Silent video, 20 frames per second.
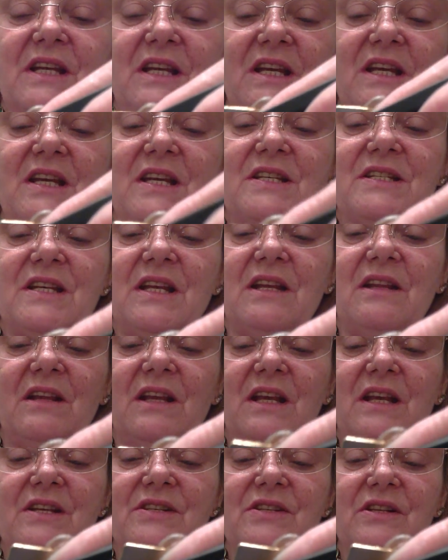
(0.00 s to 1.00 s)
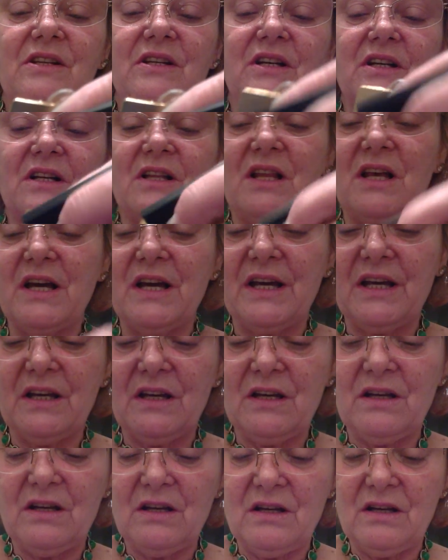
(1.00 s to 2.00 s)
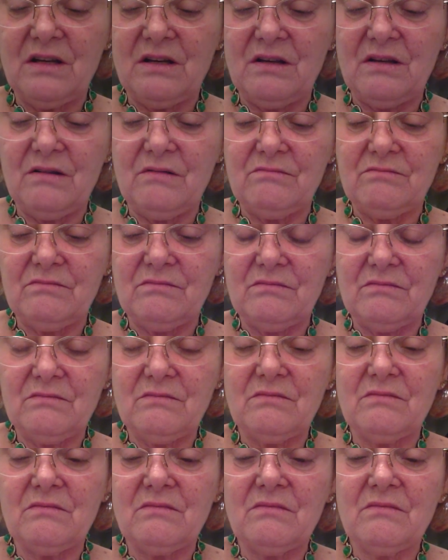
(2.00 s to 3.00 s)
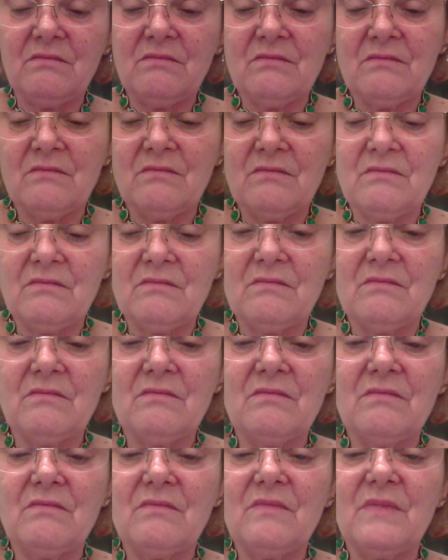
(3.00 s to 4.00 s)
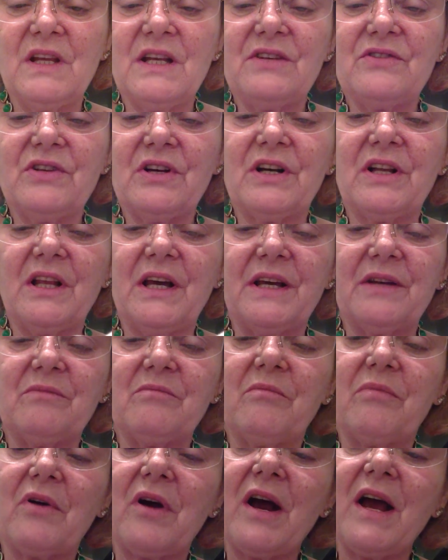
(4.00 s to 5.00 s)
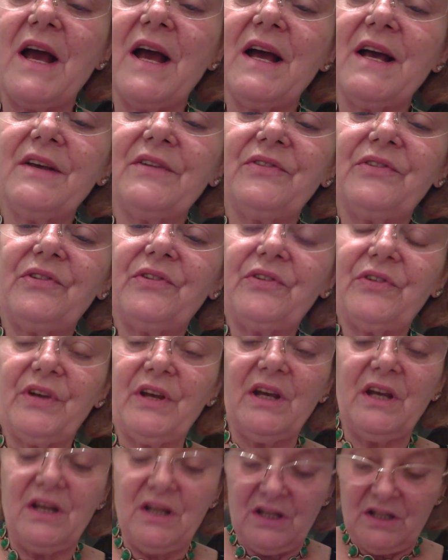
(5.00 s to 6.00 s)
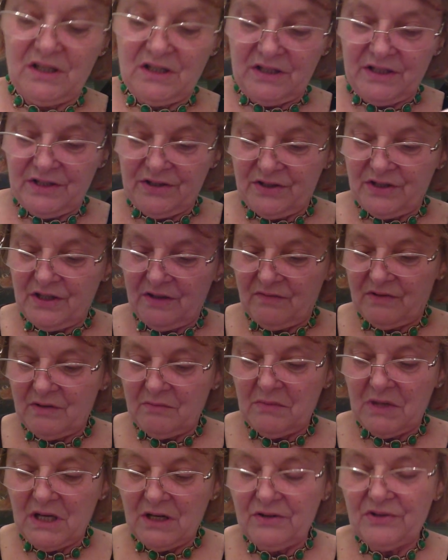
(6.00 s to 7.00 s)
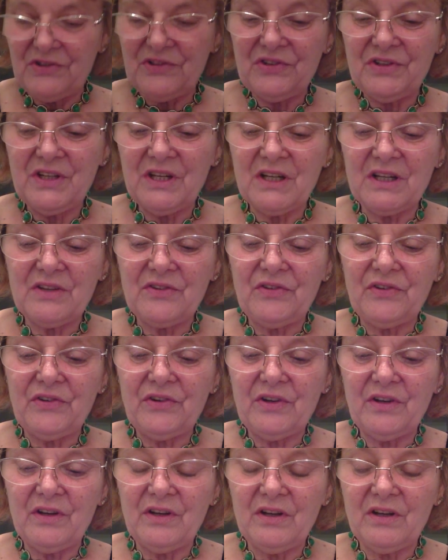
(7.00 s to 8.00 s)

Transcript: these, and these look like, um, these look like brass, and let's see if the metal sticks.